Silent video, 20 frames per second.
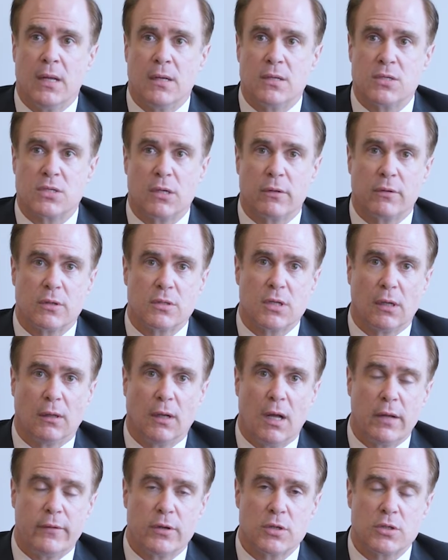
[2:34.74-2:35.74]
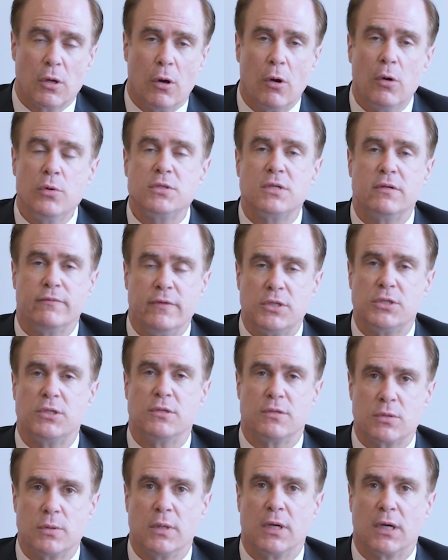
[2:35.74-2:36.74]
So there's a host of
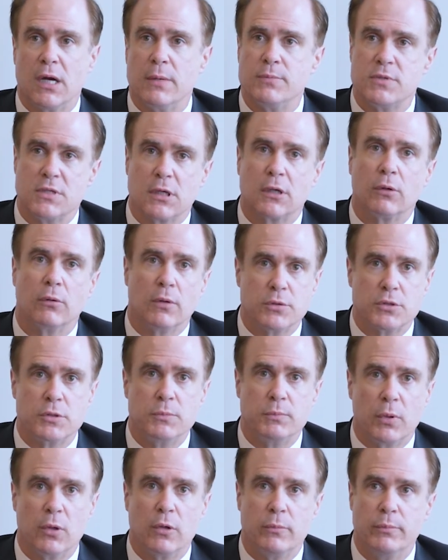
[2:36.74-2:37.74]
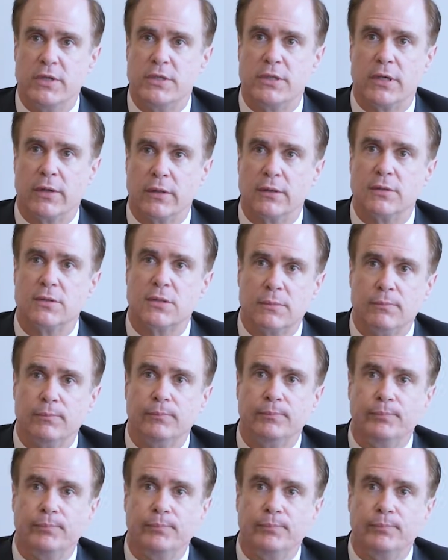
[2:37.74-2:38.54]
issues when it comes to corrosion-prone materials.